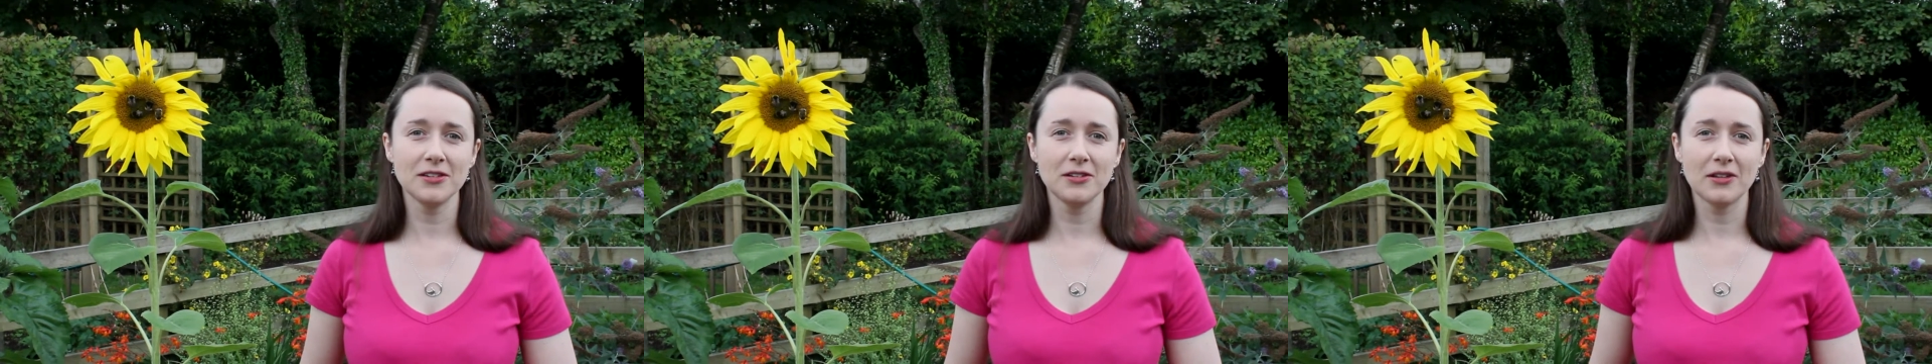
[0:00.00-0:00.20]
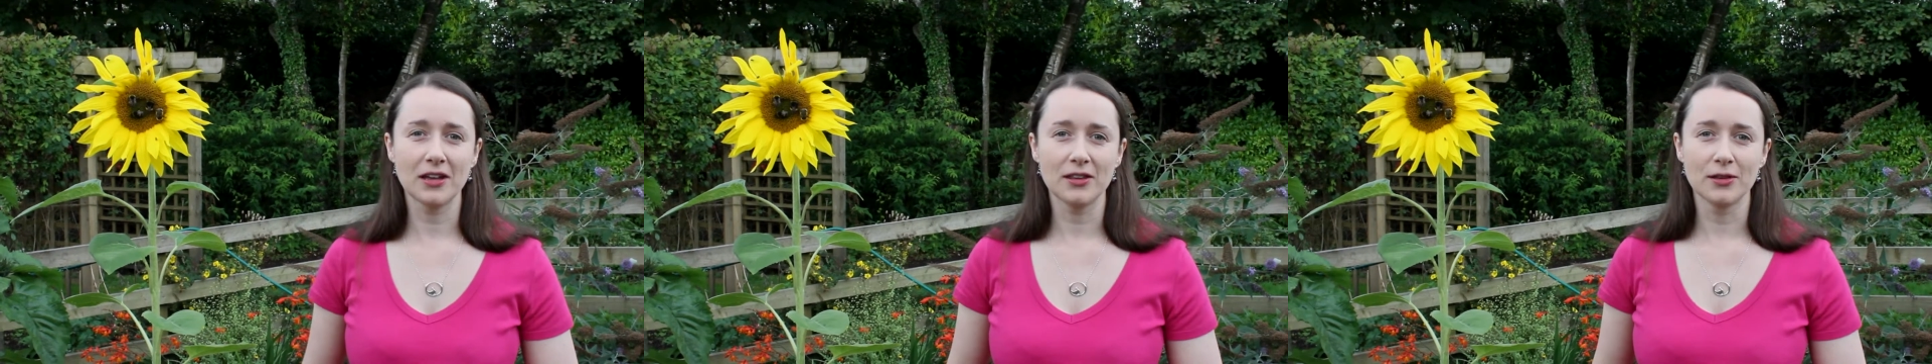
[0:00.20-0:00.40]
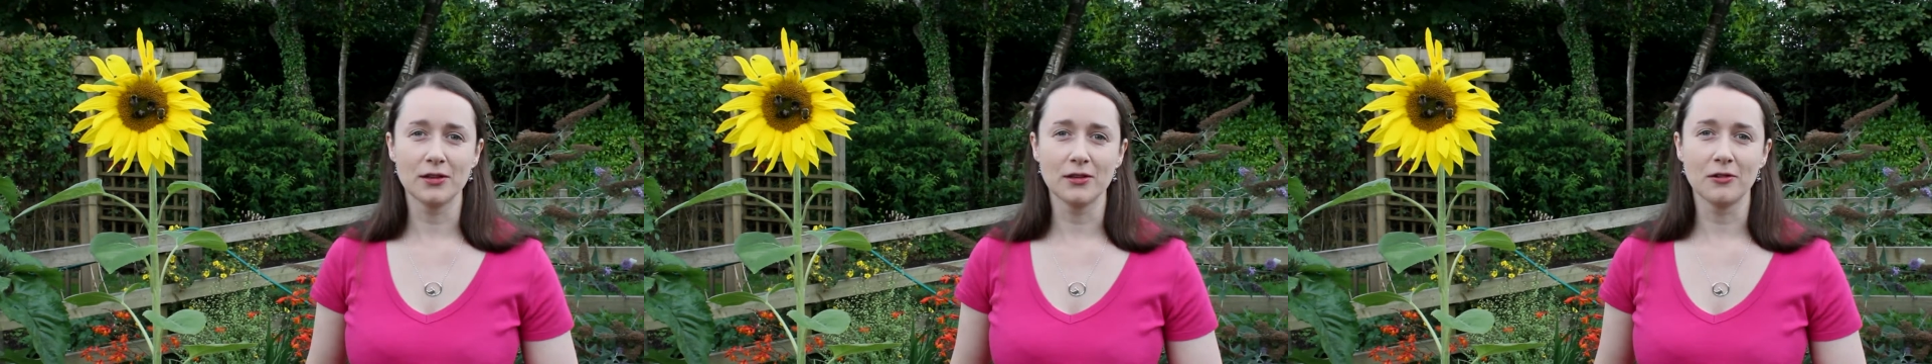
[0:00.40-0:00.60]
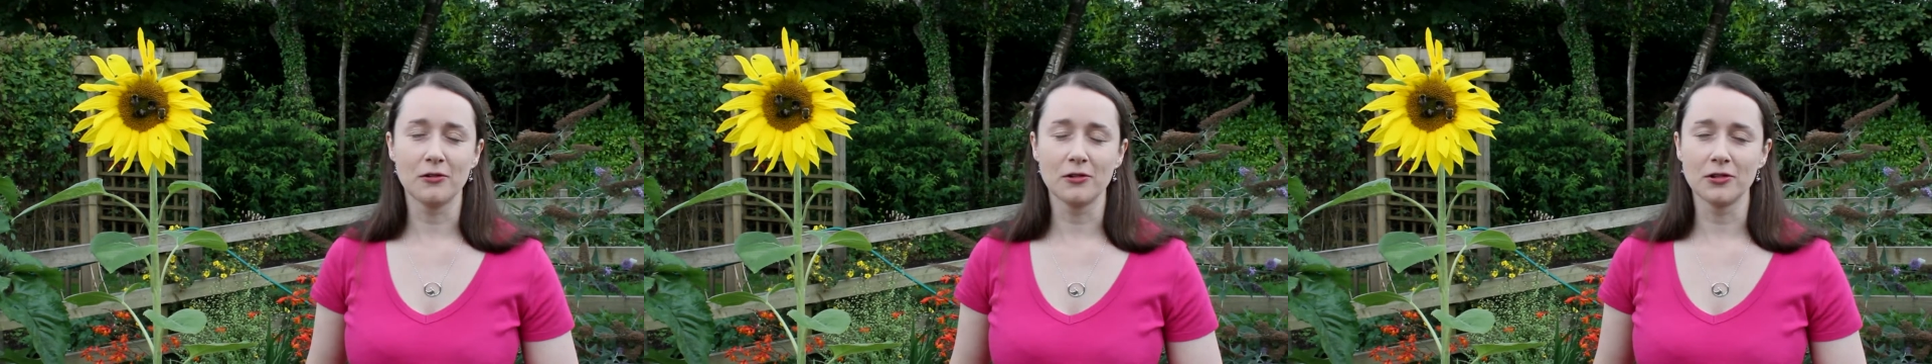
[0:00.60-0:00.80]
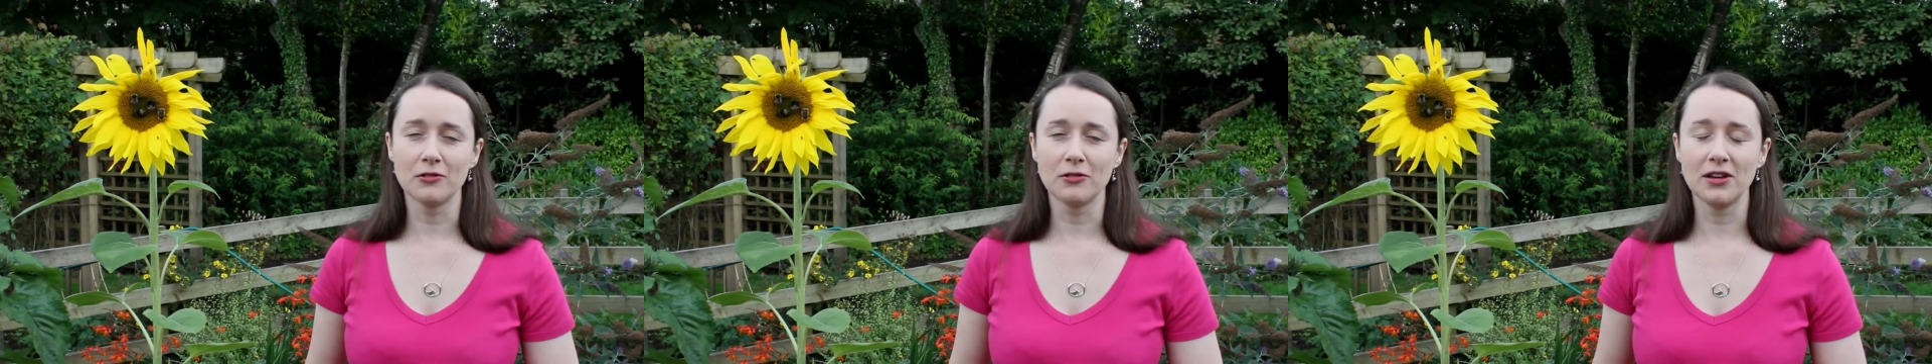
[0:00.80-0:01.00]
You get the
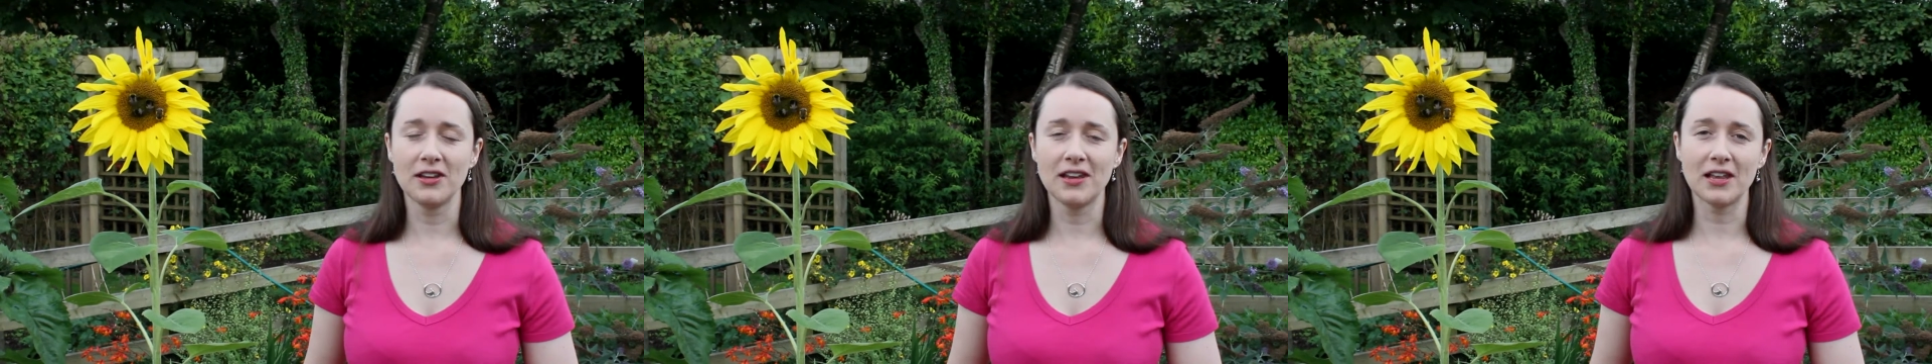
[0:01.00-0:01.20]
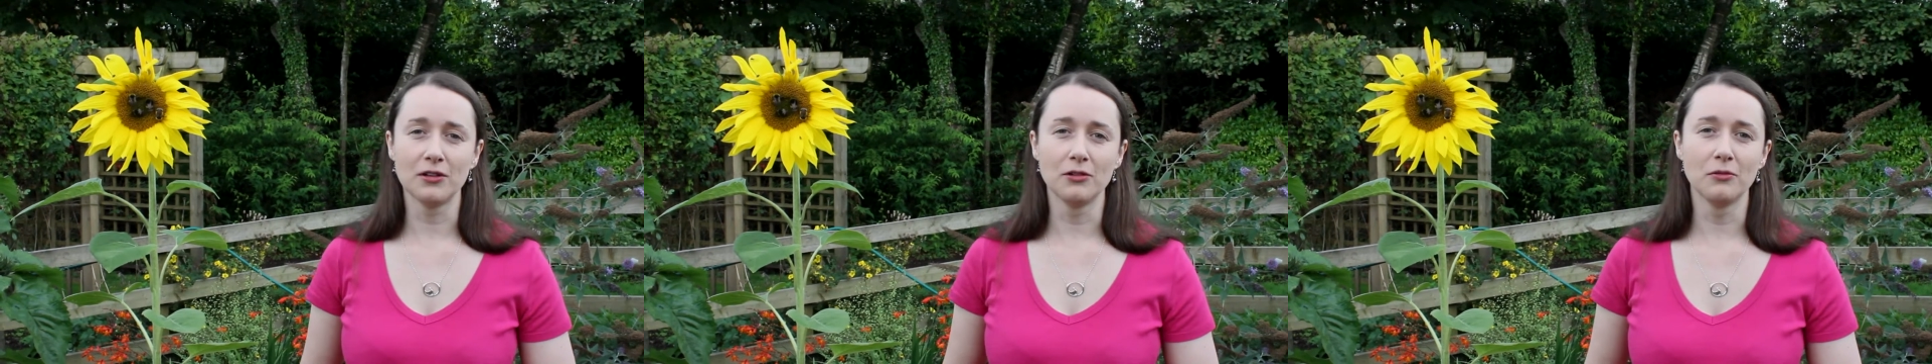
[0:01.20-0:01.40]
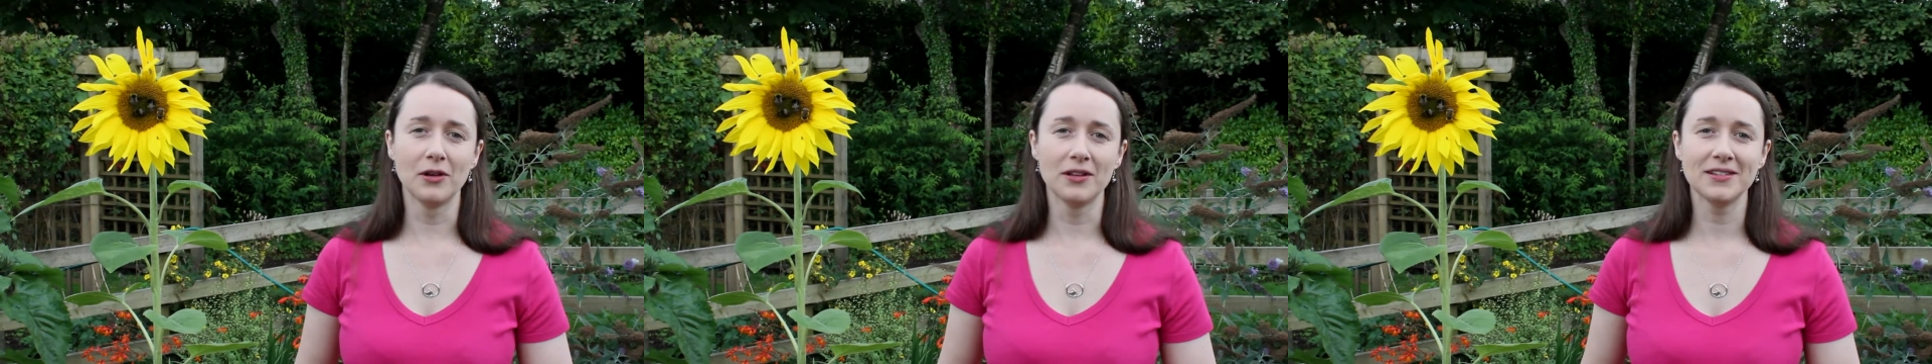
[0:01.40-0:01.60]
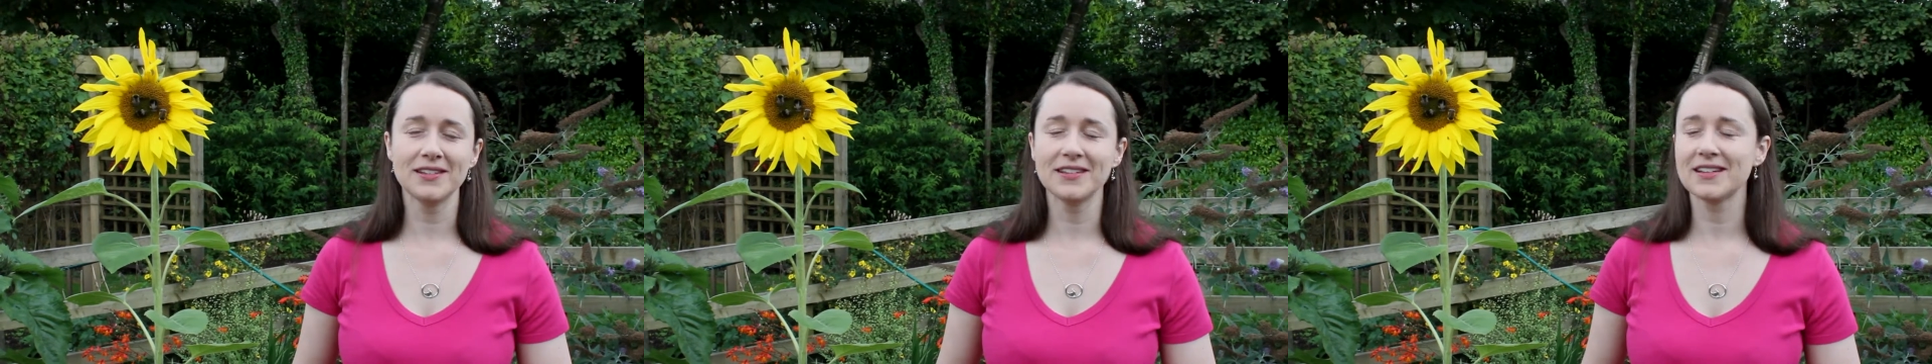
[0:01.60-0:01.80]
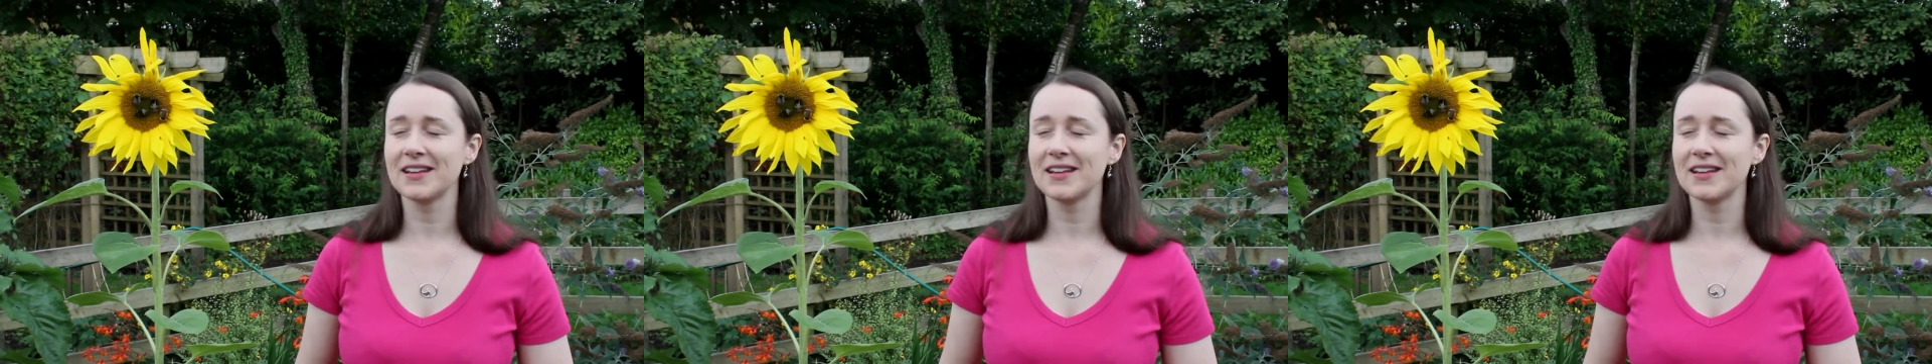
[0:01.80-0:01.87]
ordinary yellow ones